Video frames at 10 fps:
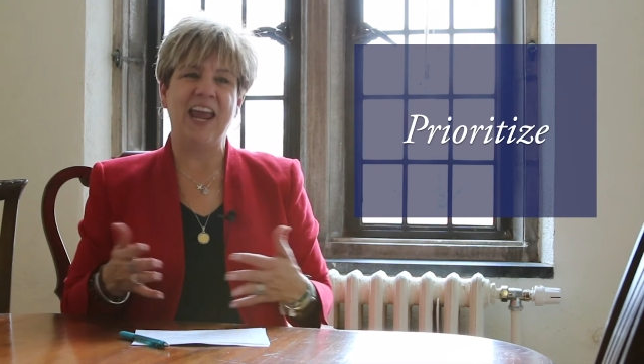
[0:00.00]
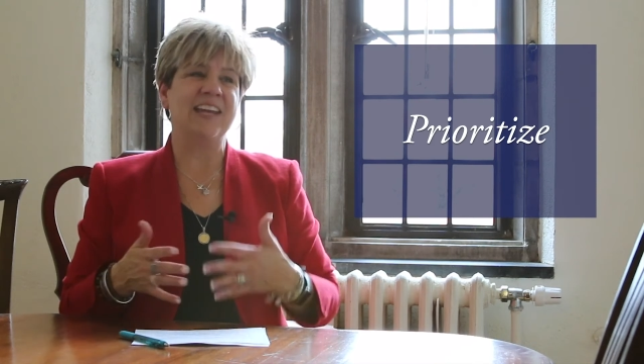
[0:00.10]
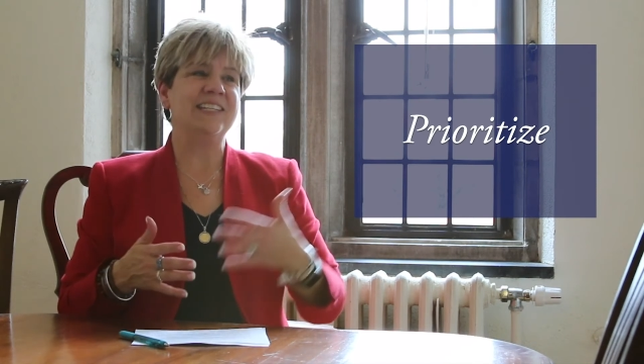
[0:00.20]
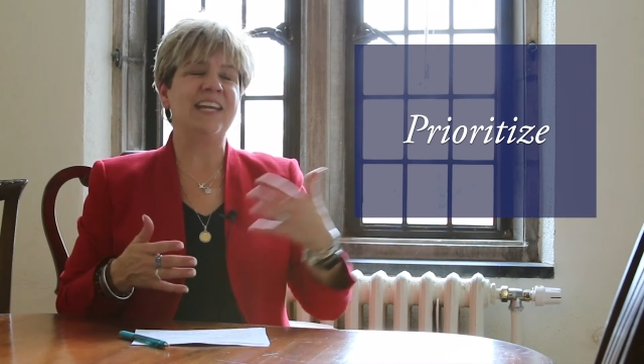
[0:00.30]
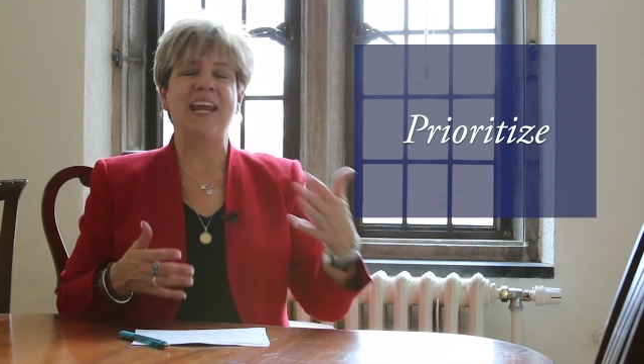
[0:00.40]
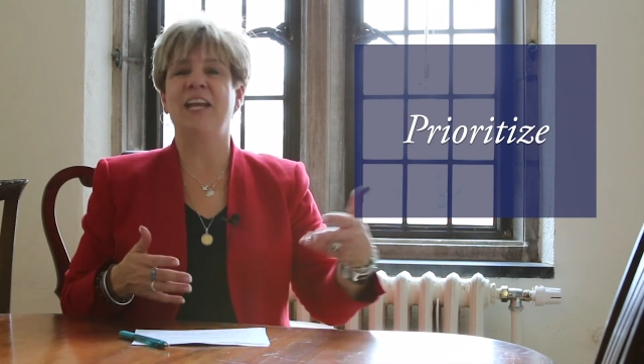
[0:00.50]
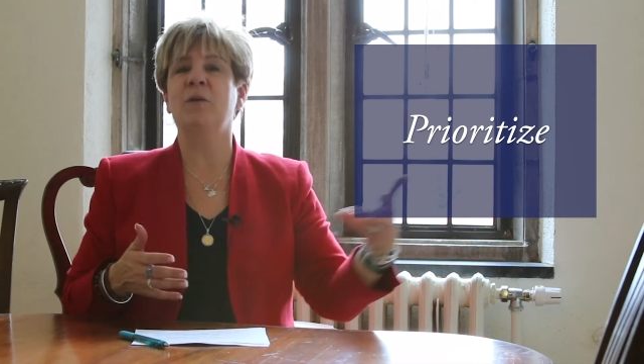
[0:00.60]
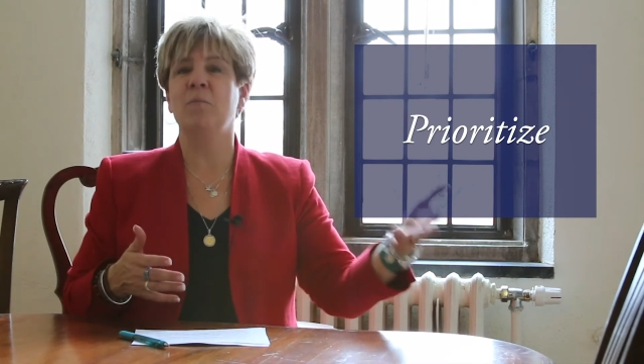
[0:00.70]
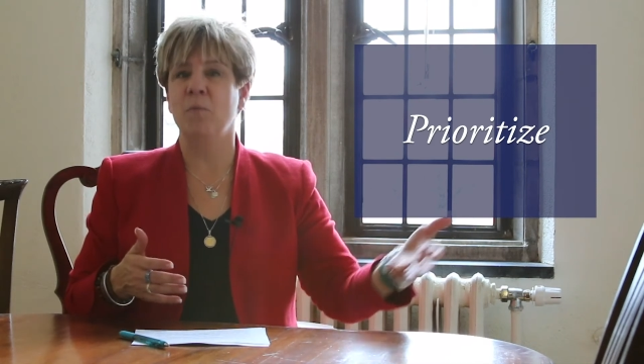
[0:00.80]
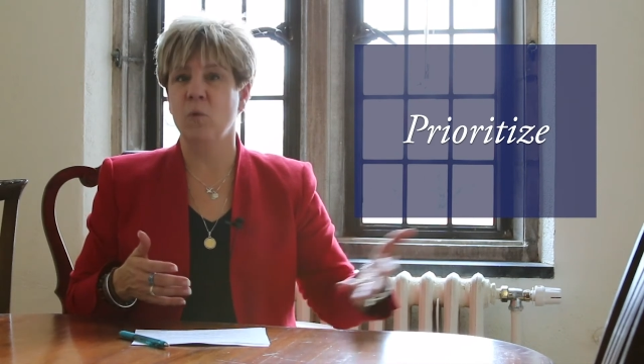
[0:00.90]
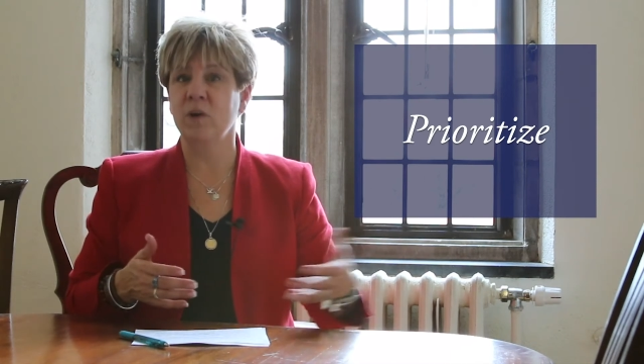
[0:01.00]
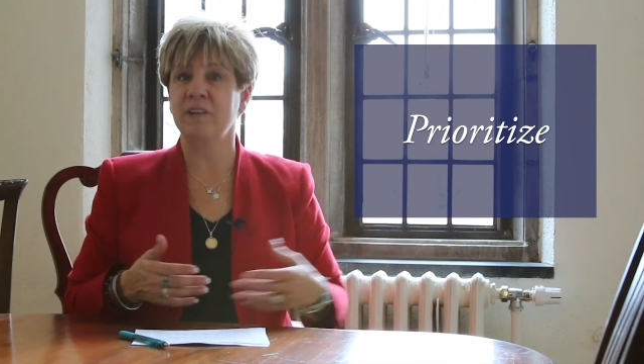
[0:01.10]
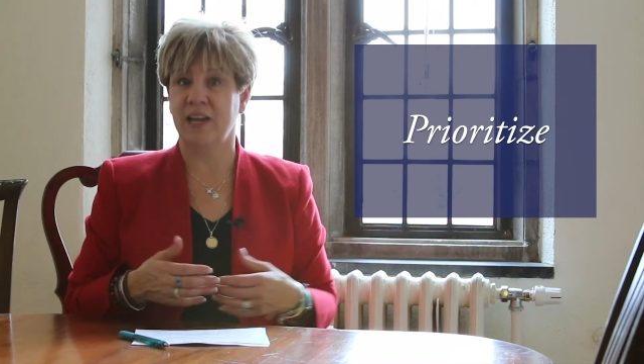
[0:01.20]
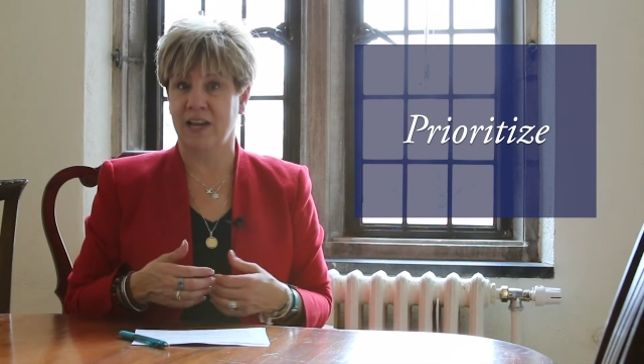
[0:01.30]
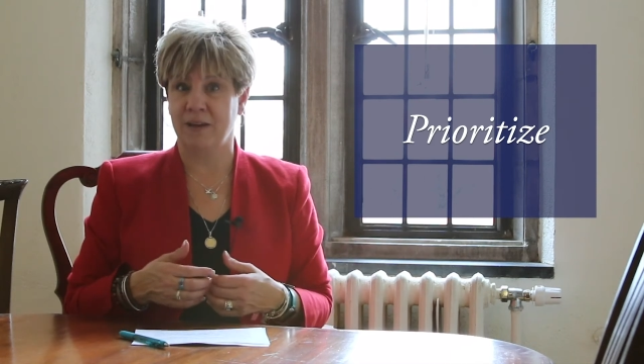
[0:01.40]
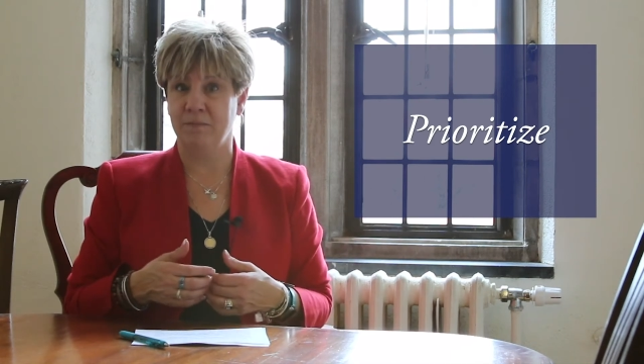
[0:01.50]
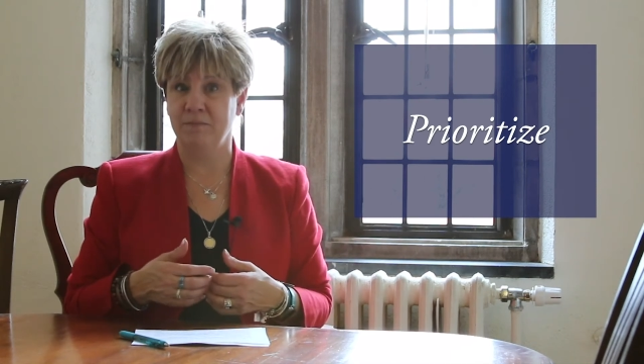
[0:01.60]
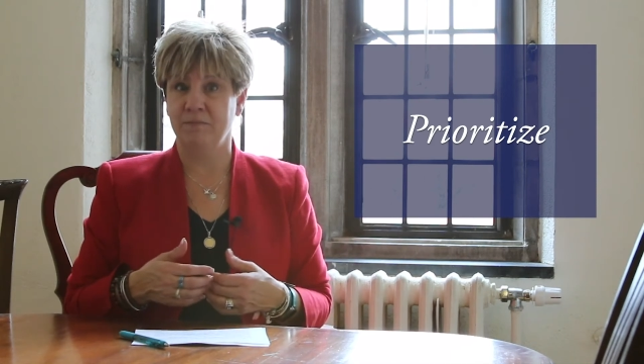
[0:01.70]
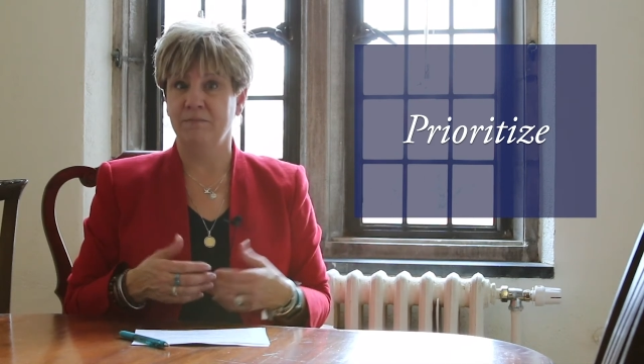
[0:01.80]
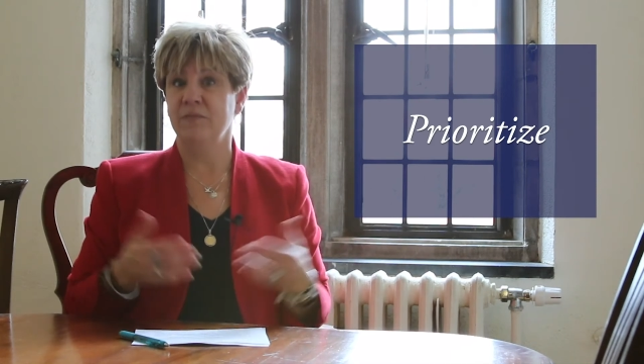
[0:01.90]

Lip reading: and take more time